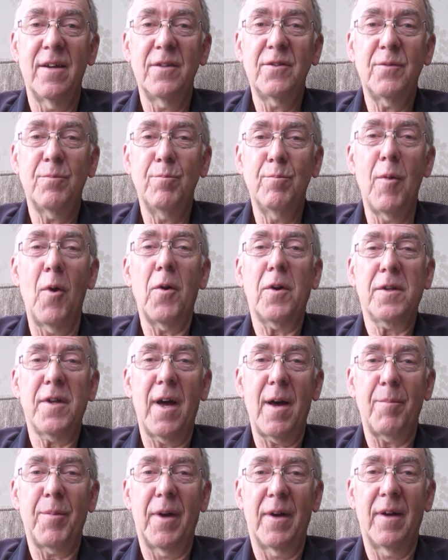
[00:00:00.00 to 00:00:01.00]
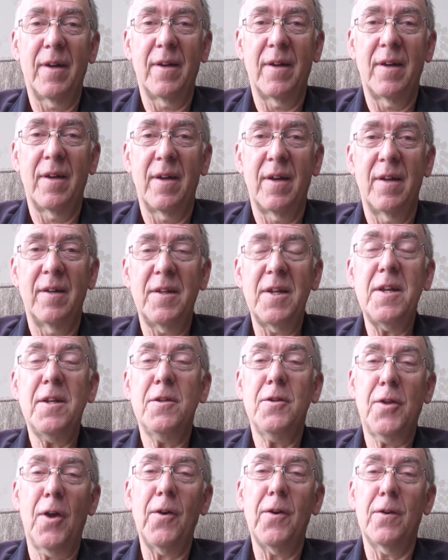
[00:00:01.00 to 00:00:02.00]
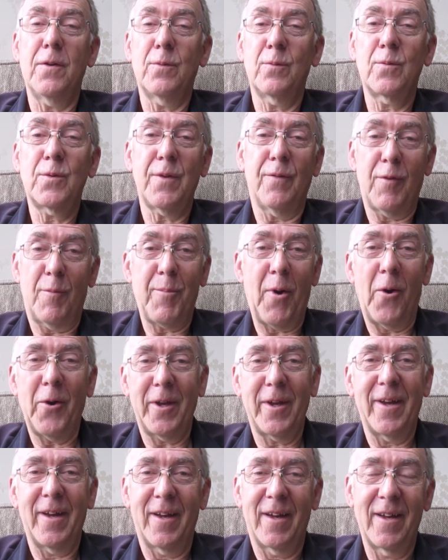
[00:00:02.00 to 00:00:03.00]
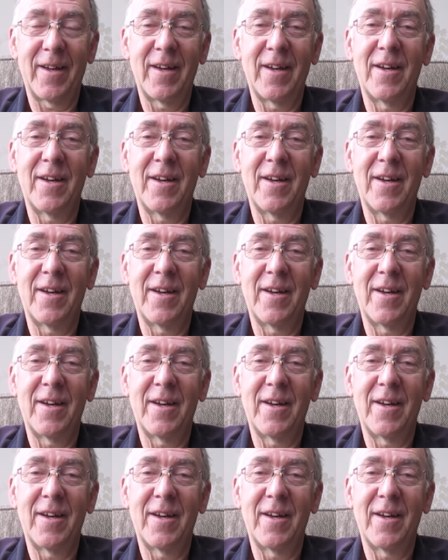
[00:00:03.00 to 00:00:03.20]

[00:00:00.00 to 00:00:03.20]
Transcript: is mocked up the internals of a pike,